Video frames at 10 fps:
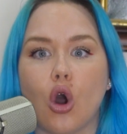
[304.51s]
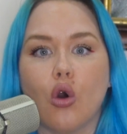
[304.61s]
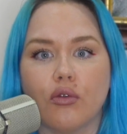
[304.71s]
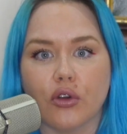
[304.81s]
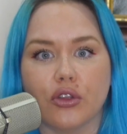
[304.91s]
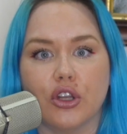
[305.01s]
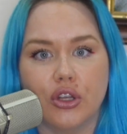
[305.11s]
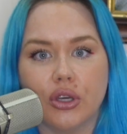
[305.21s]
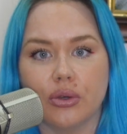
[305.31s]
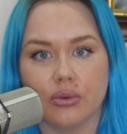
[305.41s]
over the
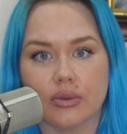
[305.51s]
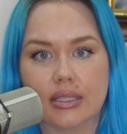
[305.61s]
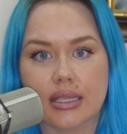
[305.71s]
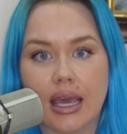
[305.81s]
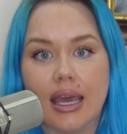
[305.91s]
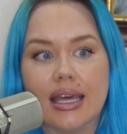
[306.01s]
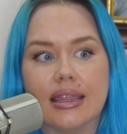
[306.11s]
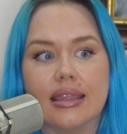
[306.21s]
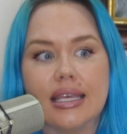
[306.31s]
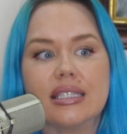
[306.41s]
news?
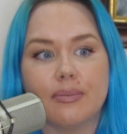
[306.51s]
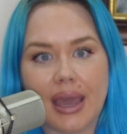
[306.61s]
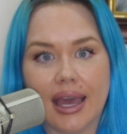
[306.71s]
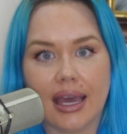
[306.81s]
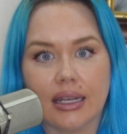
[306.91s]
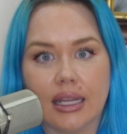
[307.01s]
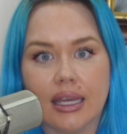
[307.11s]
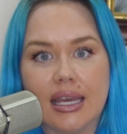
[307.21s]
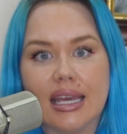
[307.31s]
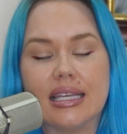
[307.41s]
This man
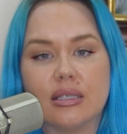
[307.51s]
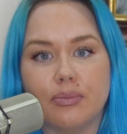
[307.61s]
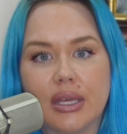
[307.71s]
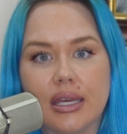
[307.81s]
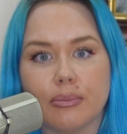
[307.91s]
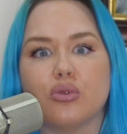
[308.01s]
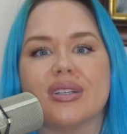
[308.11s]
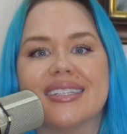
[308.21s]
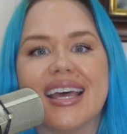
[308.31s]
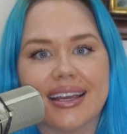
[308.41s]
is being
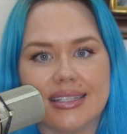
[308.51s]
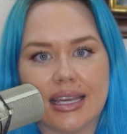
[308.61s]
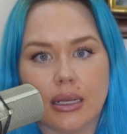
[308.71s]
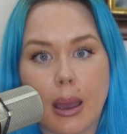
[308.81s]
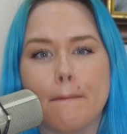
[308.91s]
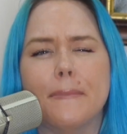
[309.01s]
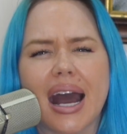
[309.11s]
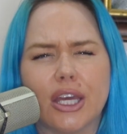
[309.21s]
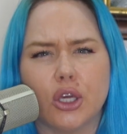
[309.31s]
protected by